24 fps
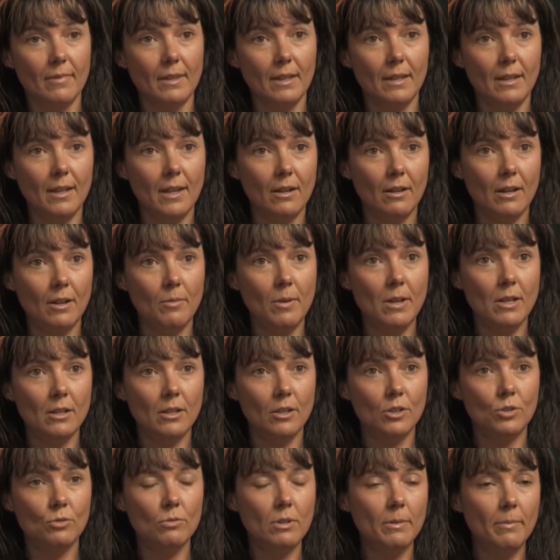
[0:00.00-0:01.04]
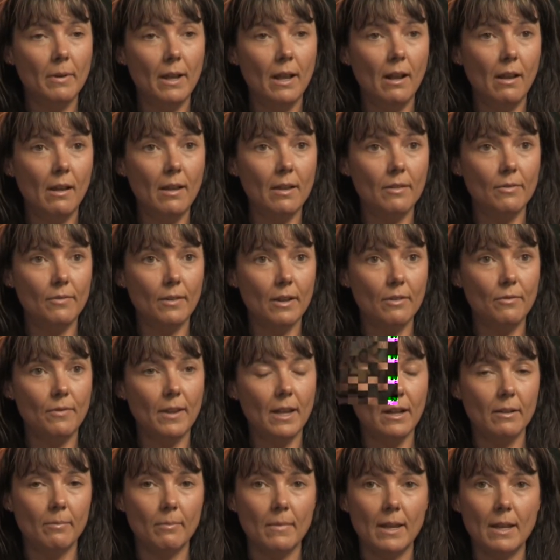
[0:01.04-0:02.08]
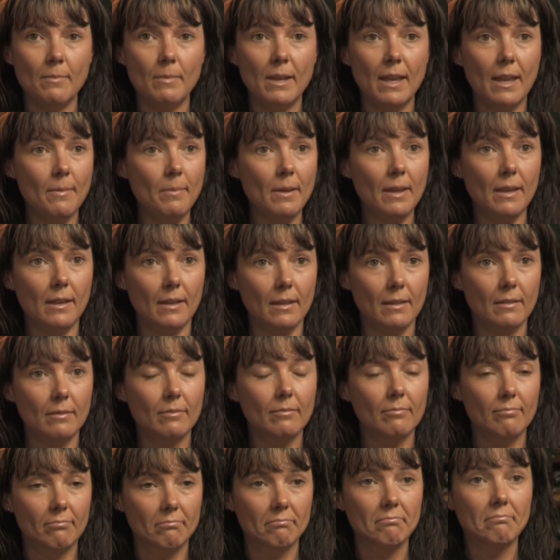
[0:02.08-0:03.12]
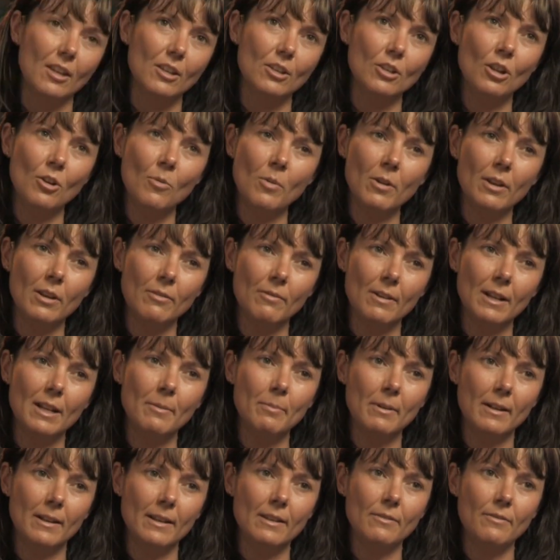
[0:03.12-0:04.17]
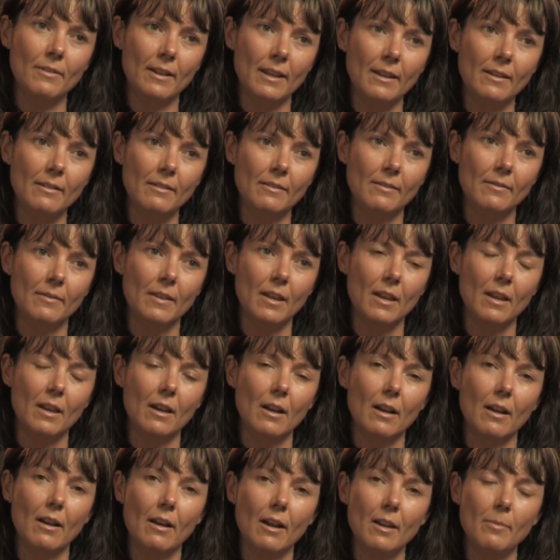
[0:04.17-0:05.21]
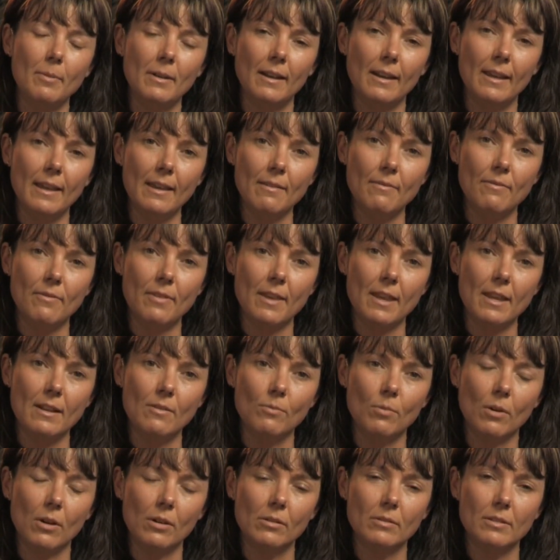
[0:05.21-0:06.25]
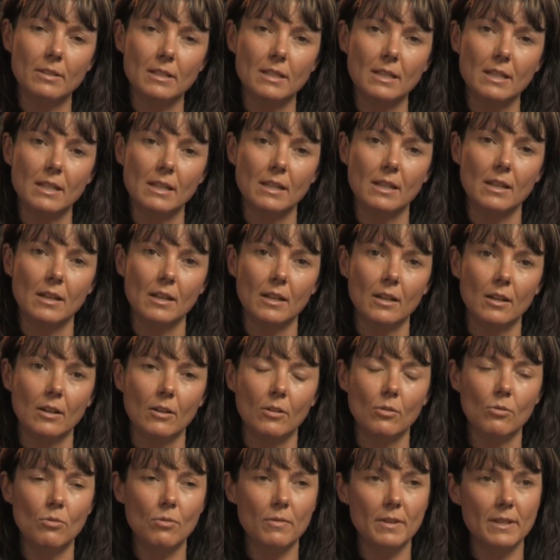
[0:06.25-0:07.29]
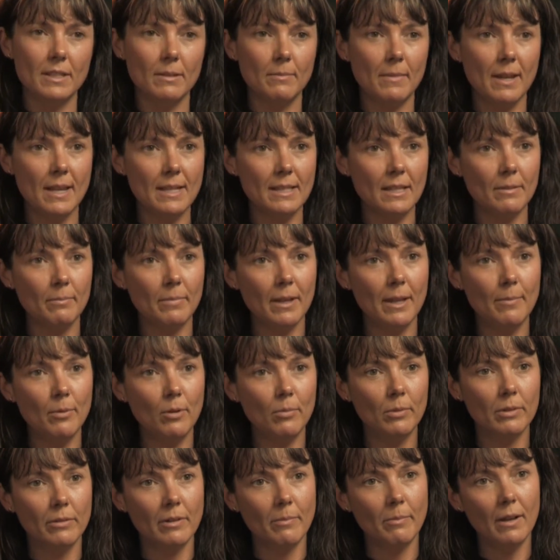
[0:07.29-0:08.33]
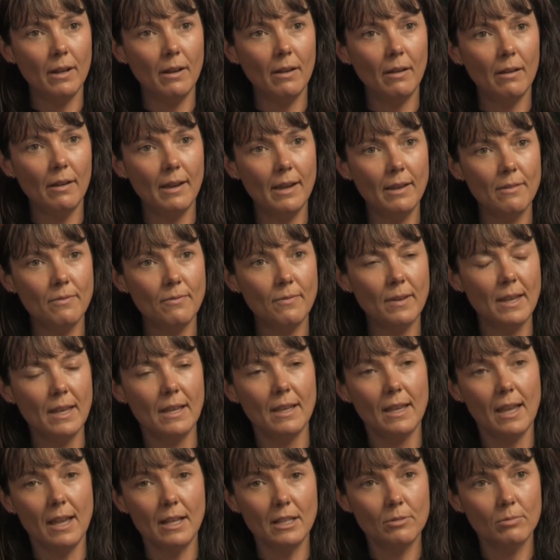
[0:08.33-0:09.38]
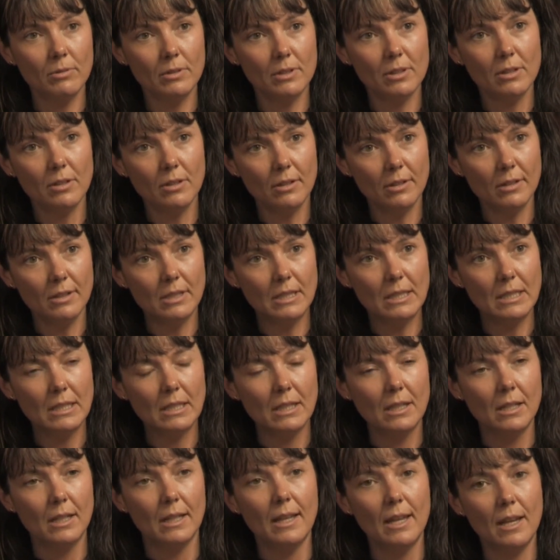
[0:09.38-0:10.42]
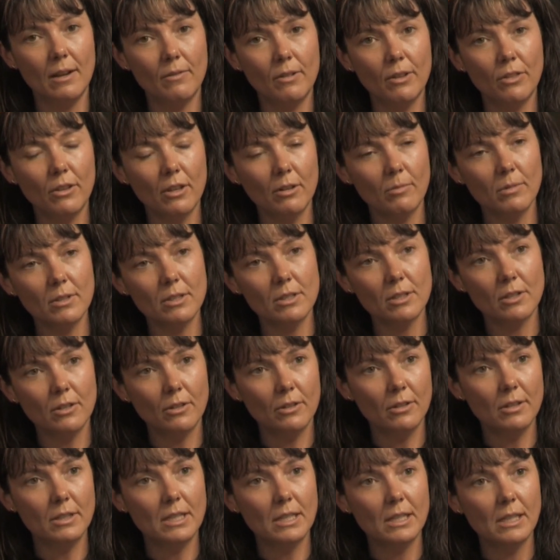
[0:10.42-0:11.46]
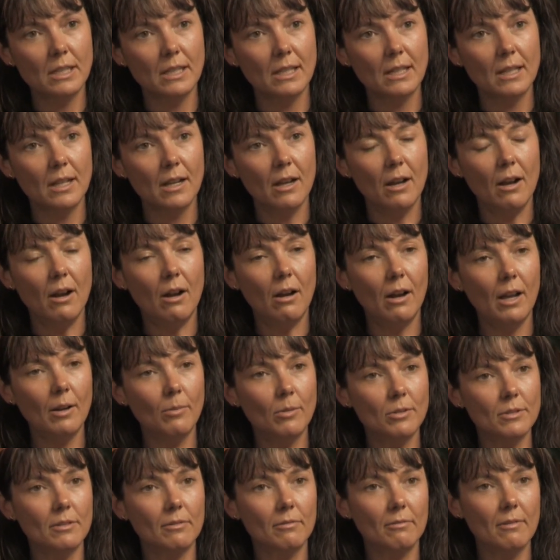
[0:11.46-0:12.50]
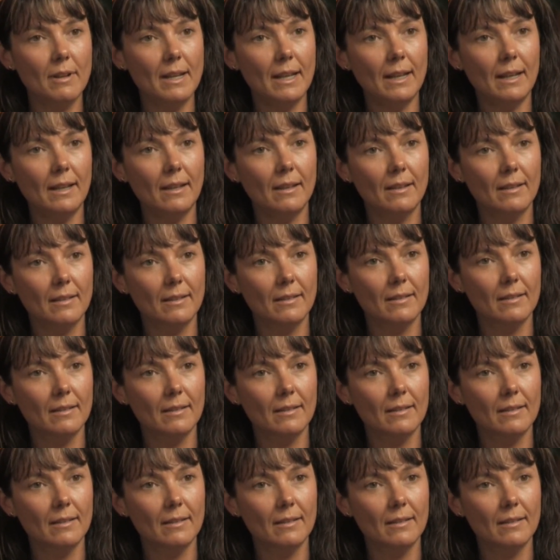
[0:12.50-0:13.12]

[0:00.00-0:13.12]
and I went and enjoyed my life. I felt it made me happy. You know what I really believe now? I believe that whilst all these amazing people were in my life, kids was good, everything was good, I wasn't ready.